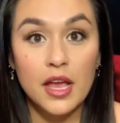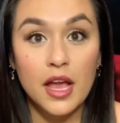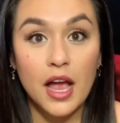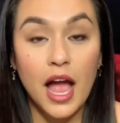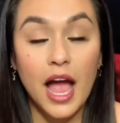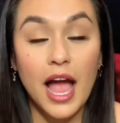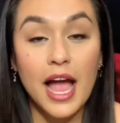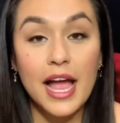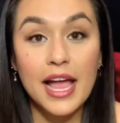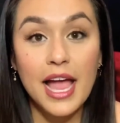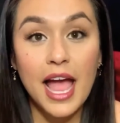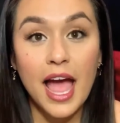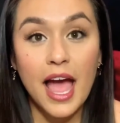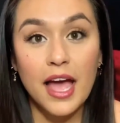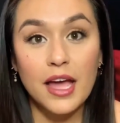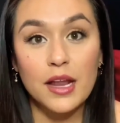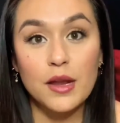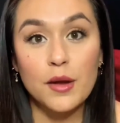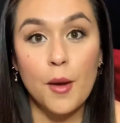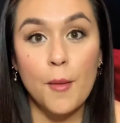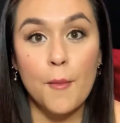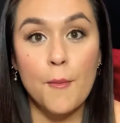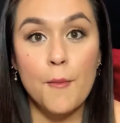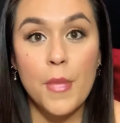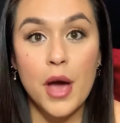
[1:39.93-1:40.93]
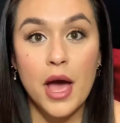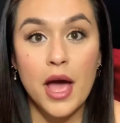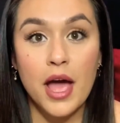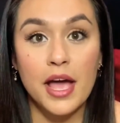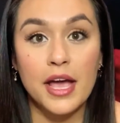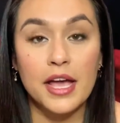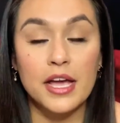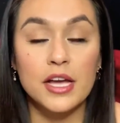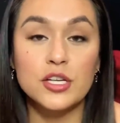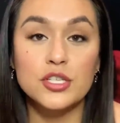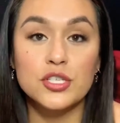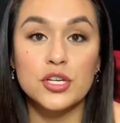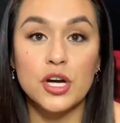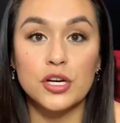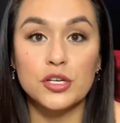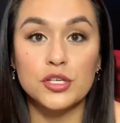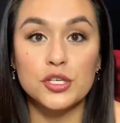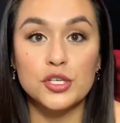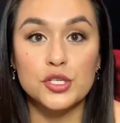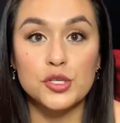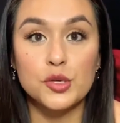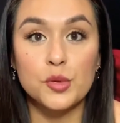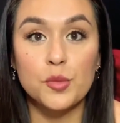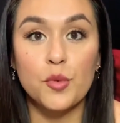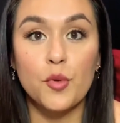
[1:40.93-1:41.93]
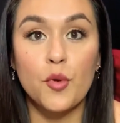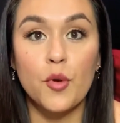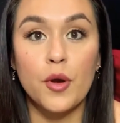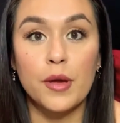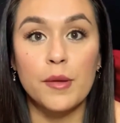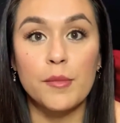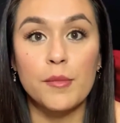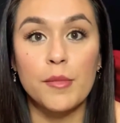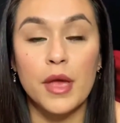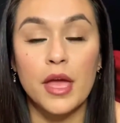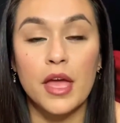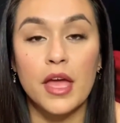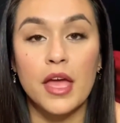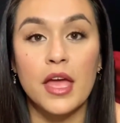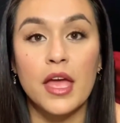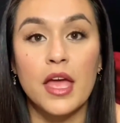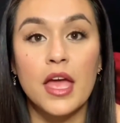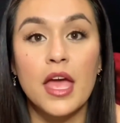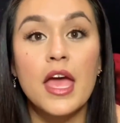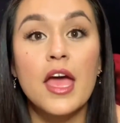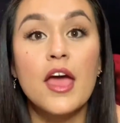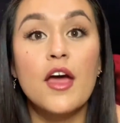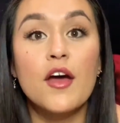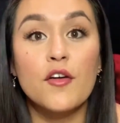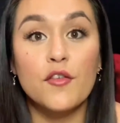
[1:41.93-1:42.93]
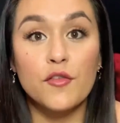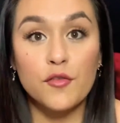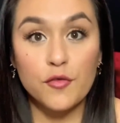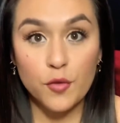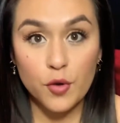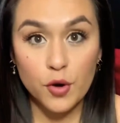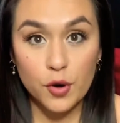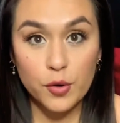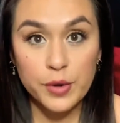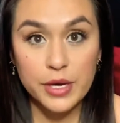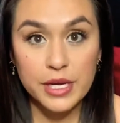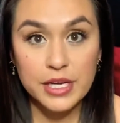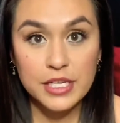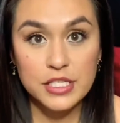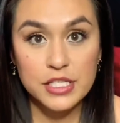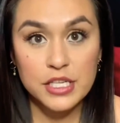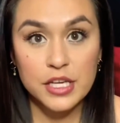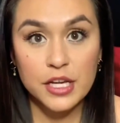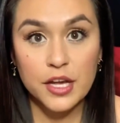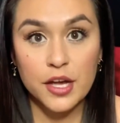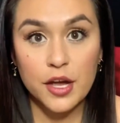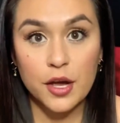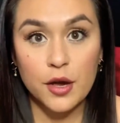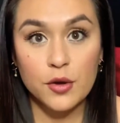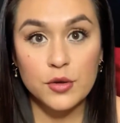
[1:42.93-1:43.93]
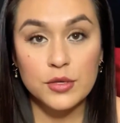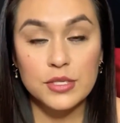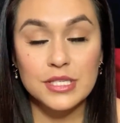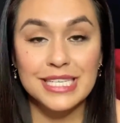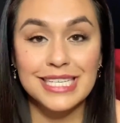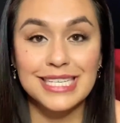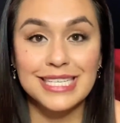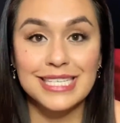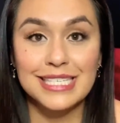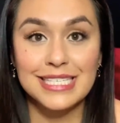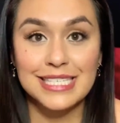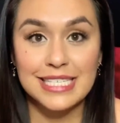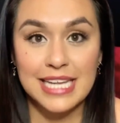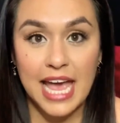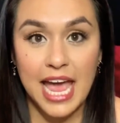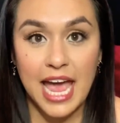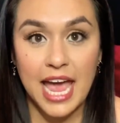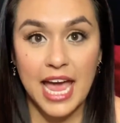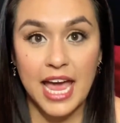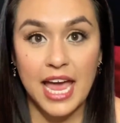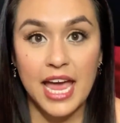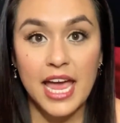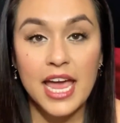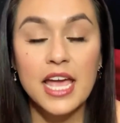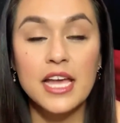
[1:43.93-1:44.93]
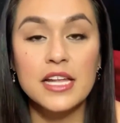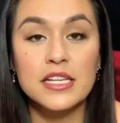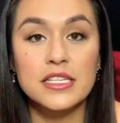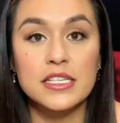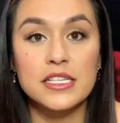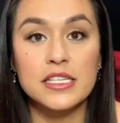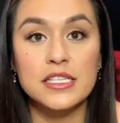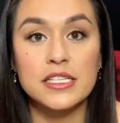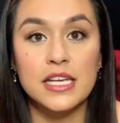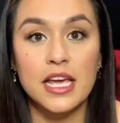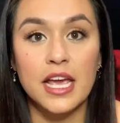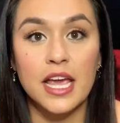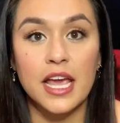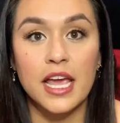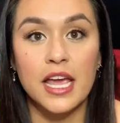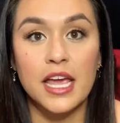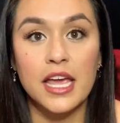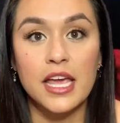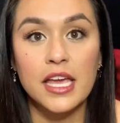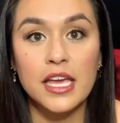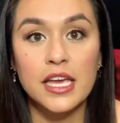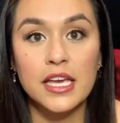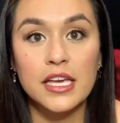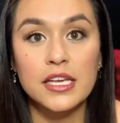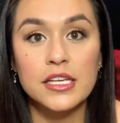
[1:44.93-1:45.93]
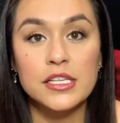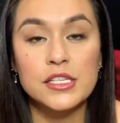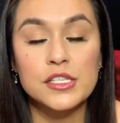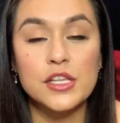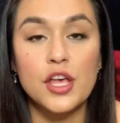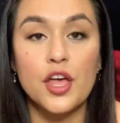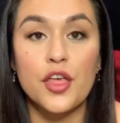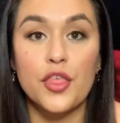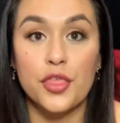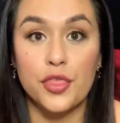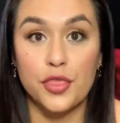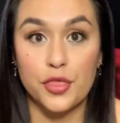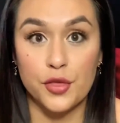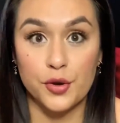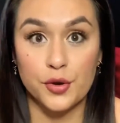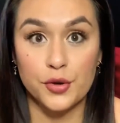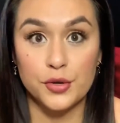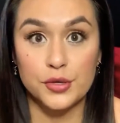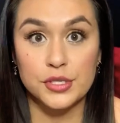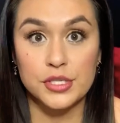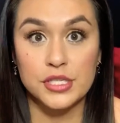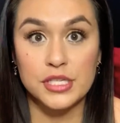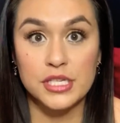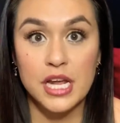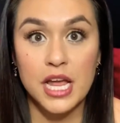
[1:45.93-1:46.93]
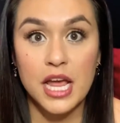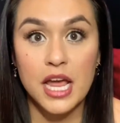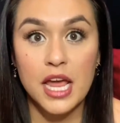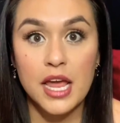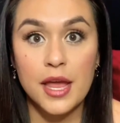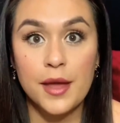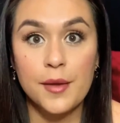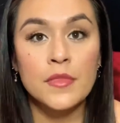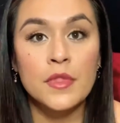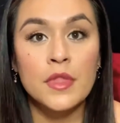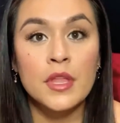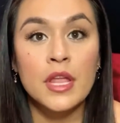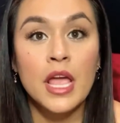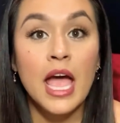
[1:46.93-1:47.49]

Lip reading: I had my doctor's appointment 4 weeks ago today. Today is Thursday.